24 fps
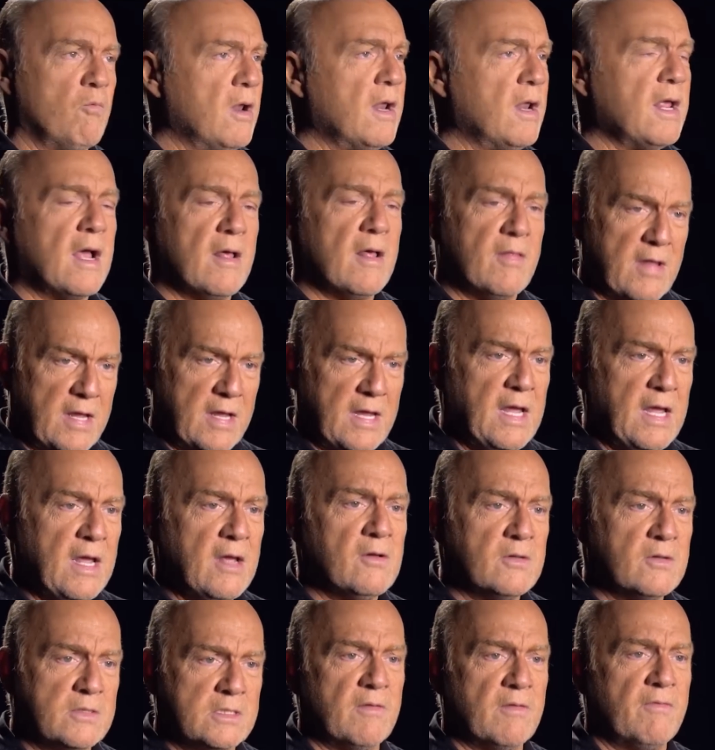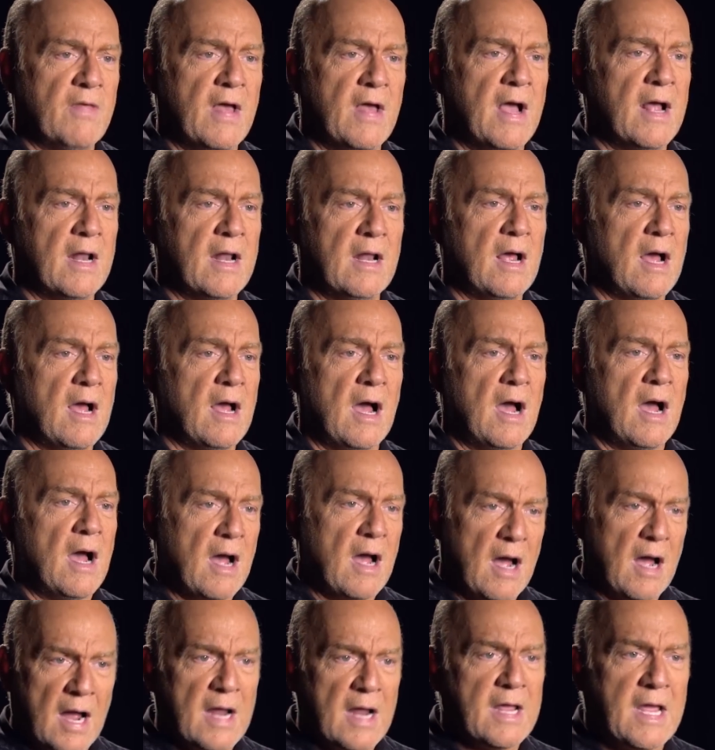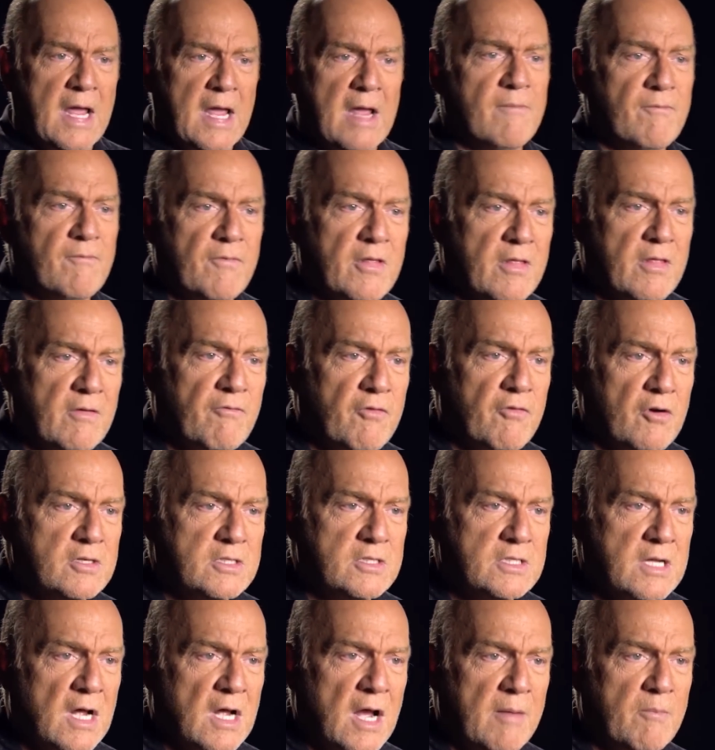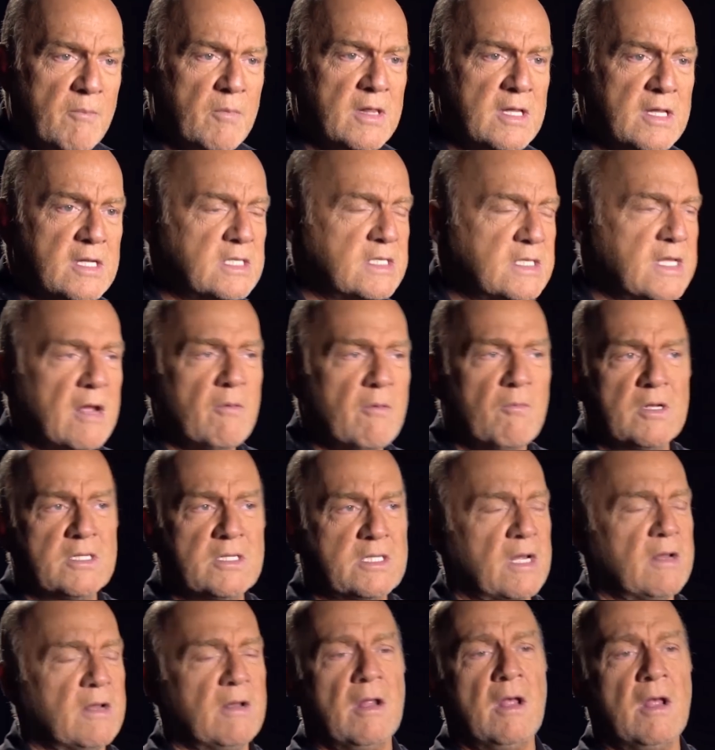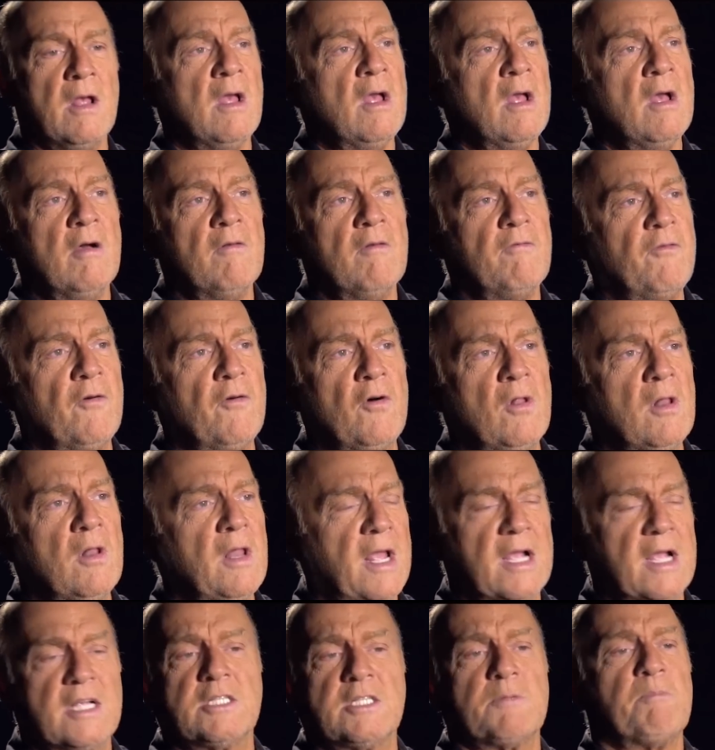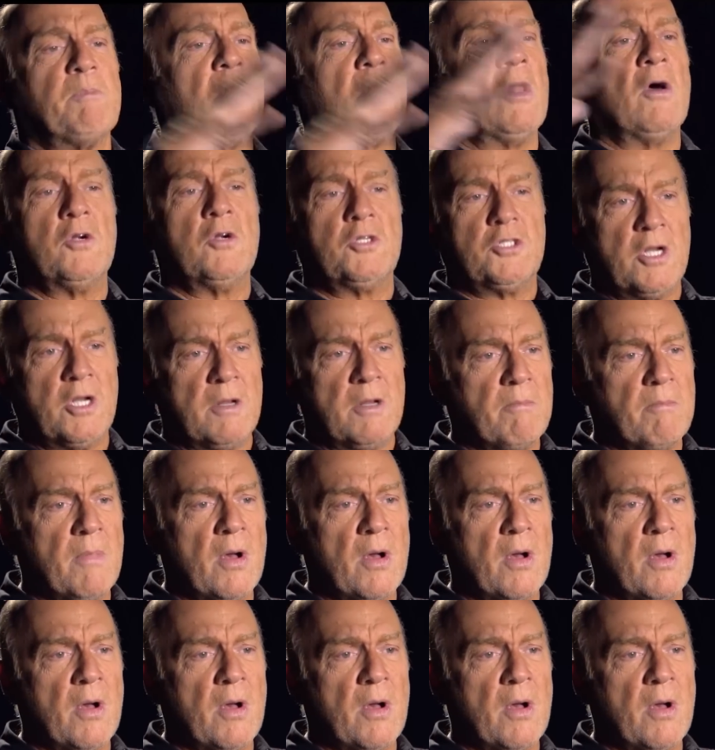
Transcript: really on the heels of that, I came for the first time when this thing was in full explosion